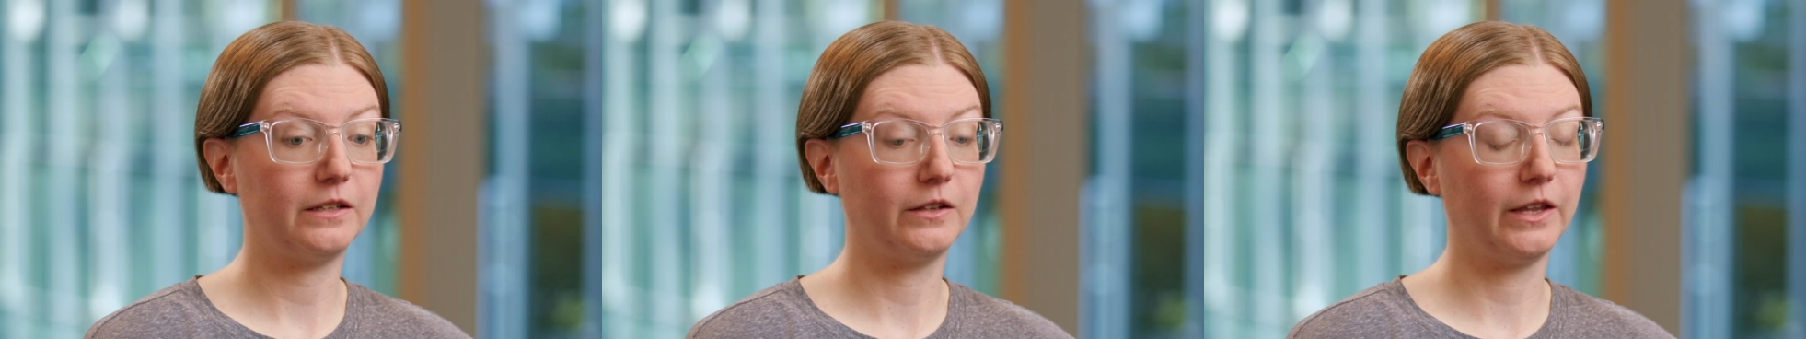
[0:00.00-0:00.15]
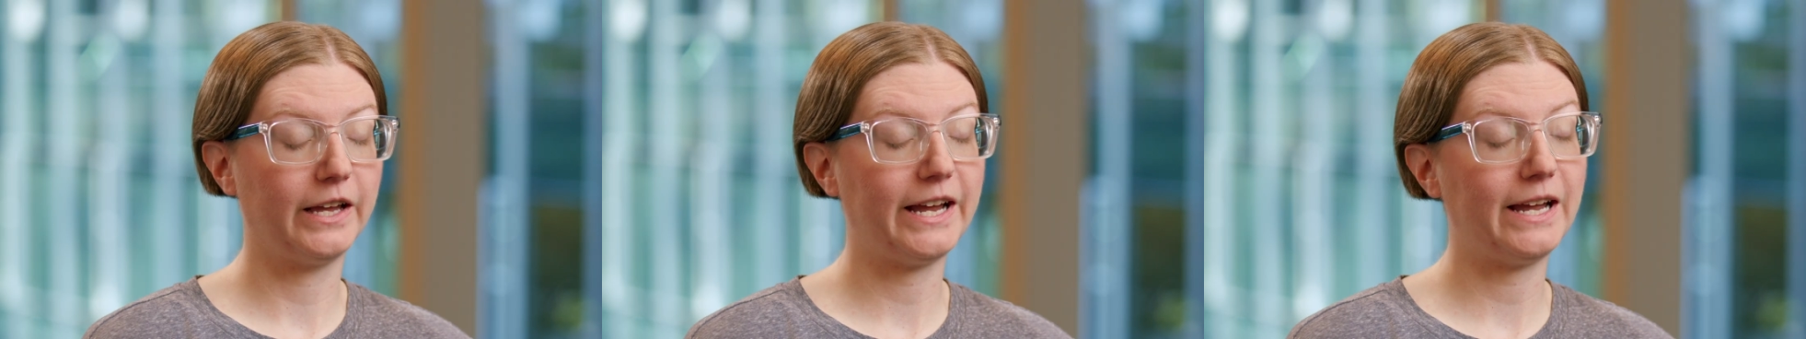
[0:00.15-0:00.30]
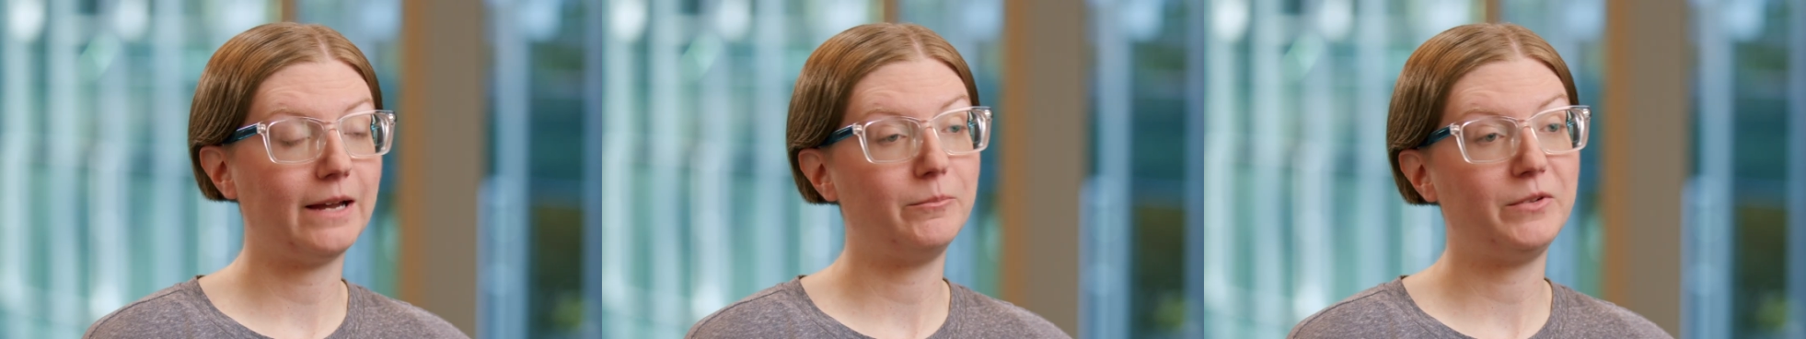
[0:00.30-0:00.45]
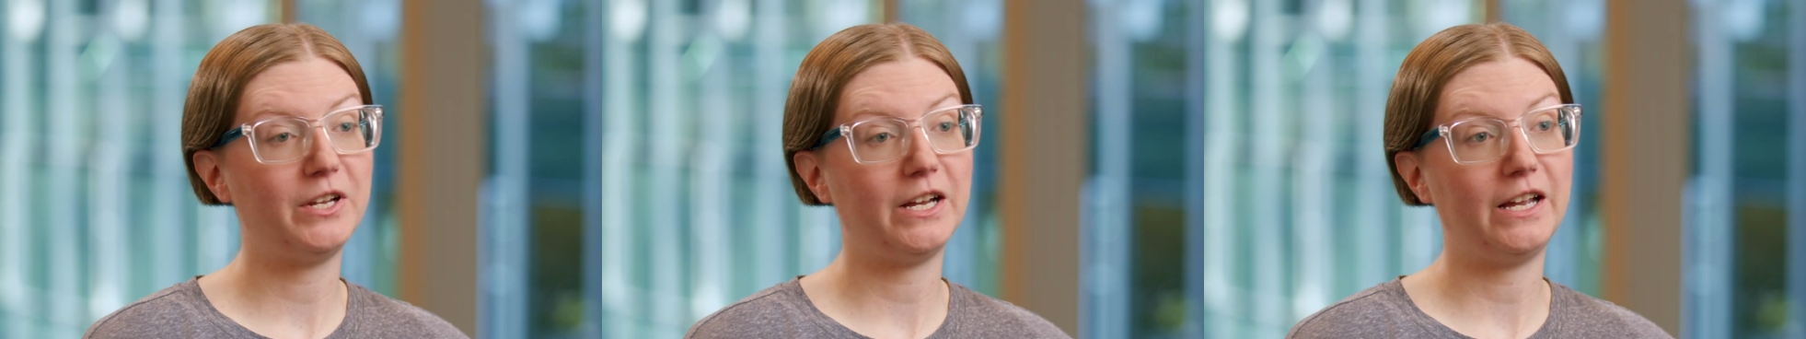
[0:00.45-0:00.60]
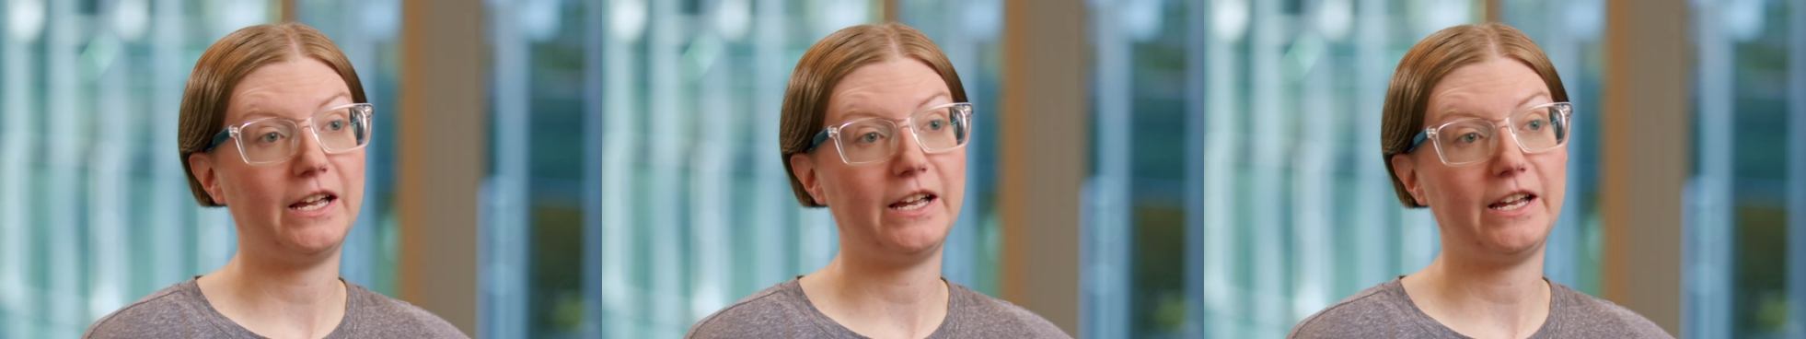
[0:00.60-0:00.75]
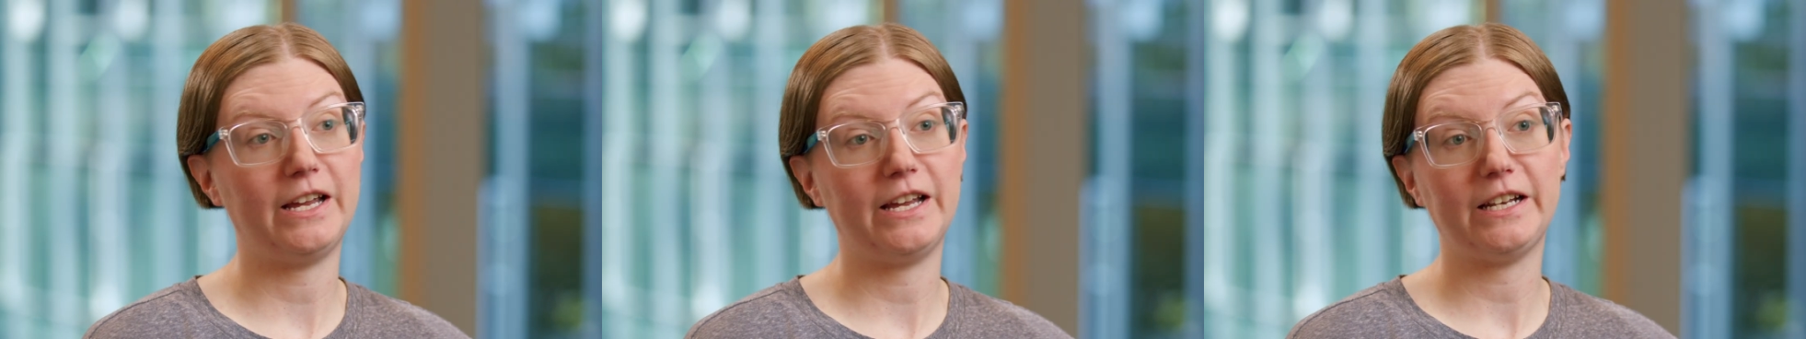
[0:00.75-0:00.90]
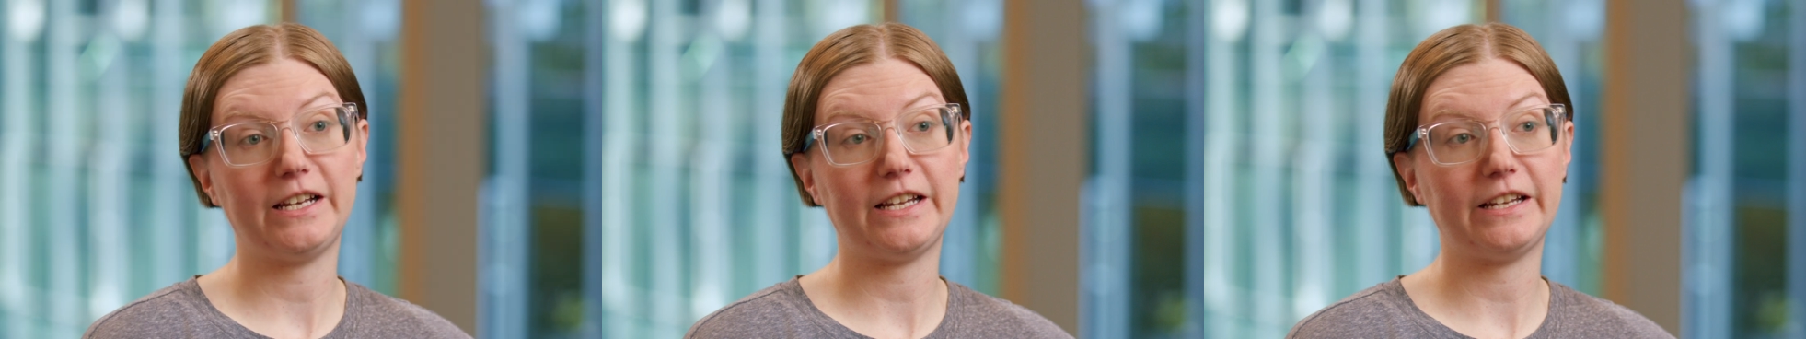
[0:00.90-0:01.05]
Lambda
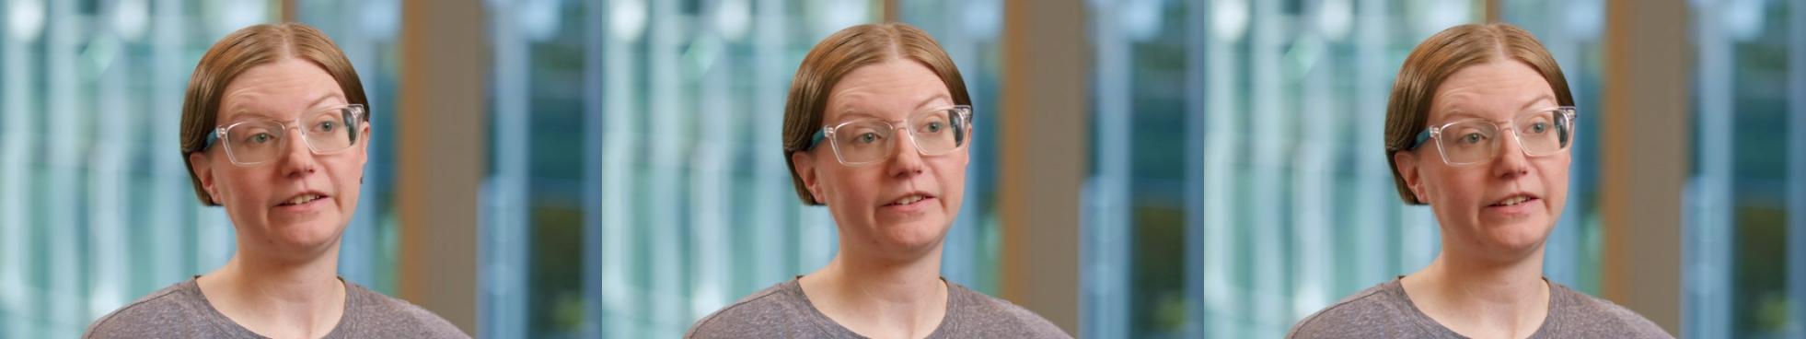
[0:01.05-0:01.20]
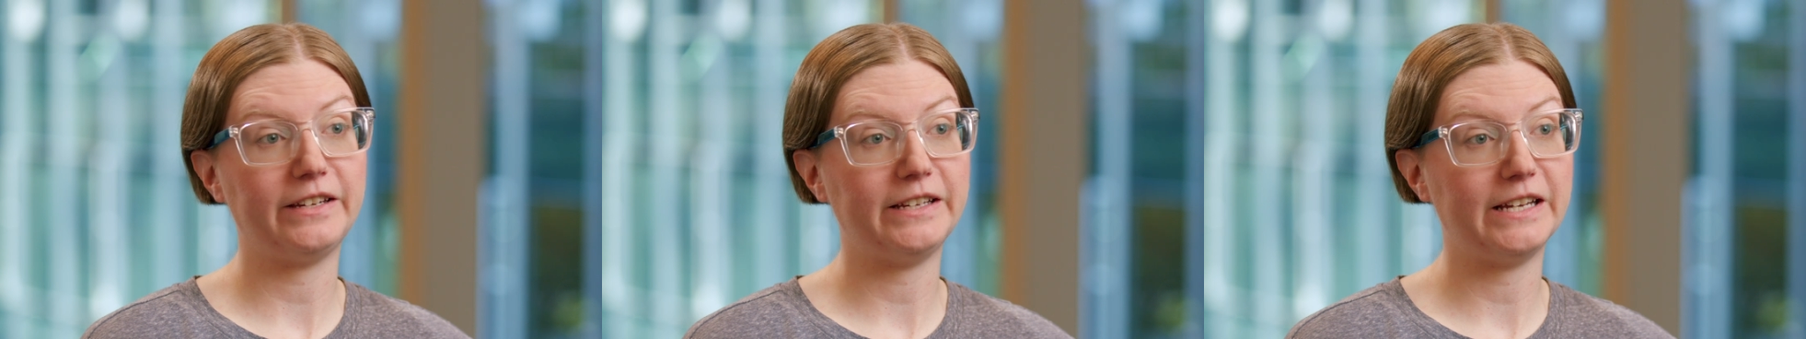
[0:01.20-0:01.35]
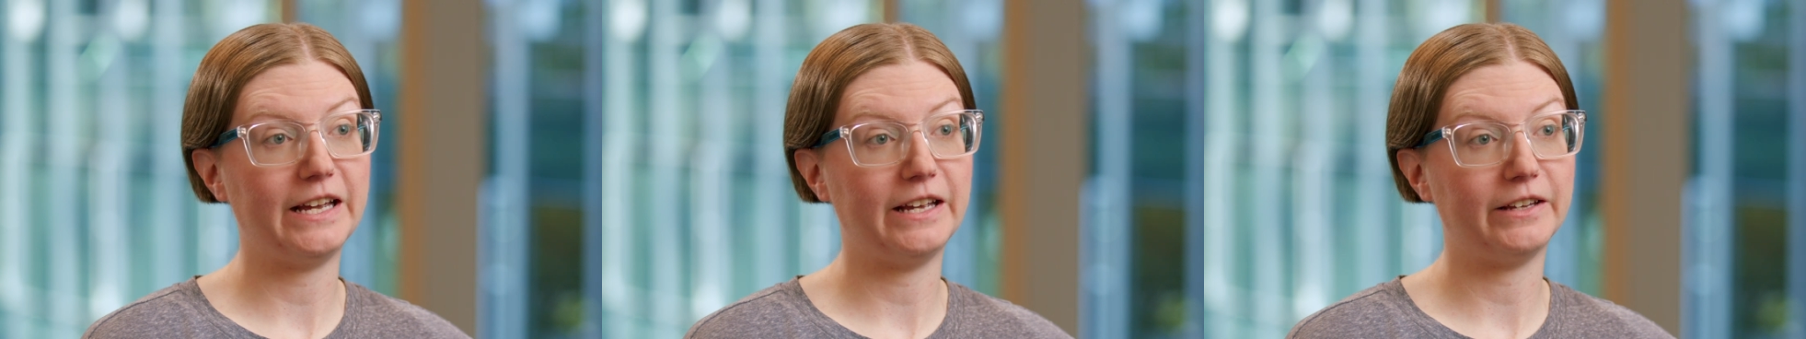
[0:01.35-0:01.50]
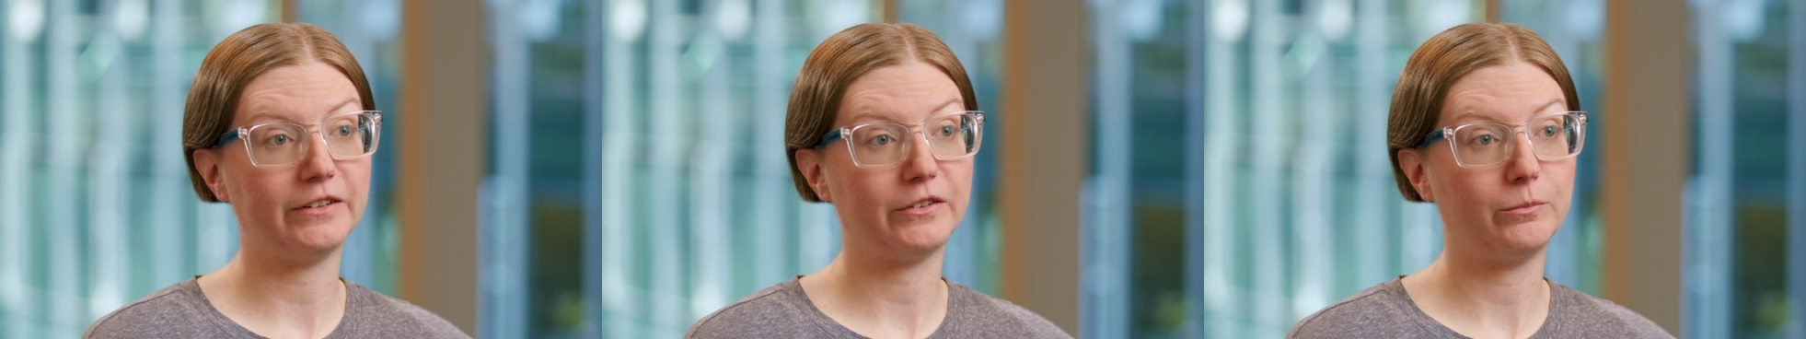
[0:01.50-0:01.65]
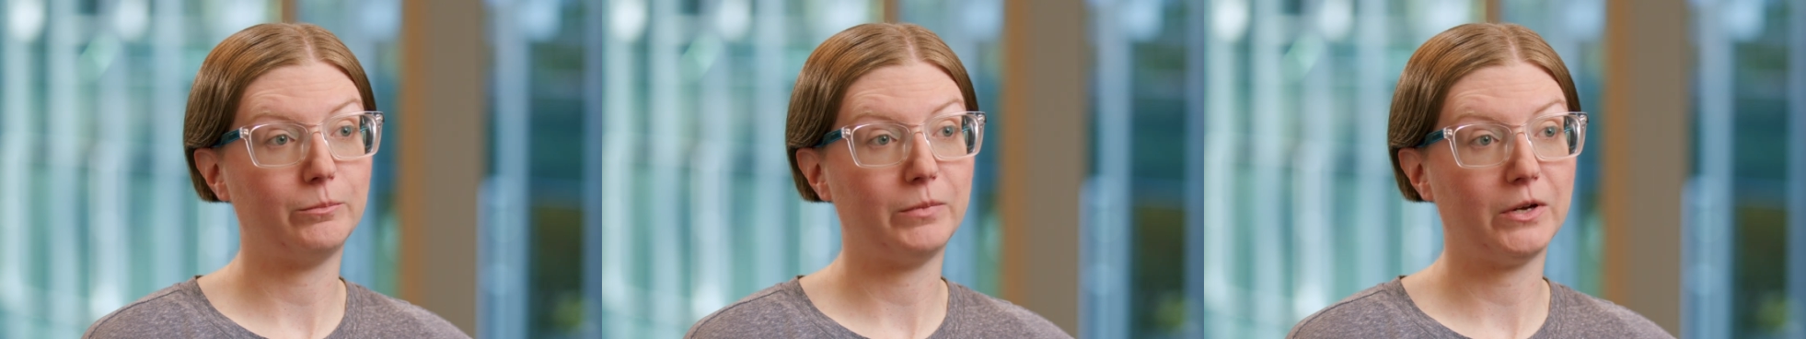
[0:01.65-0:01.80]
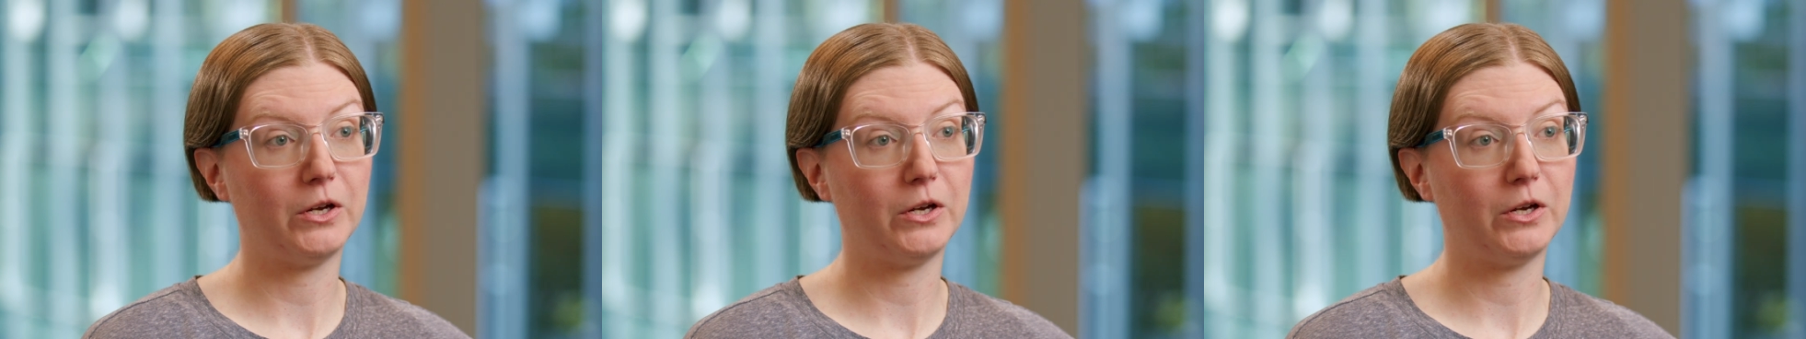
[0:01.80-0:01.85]
and ECS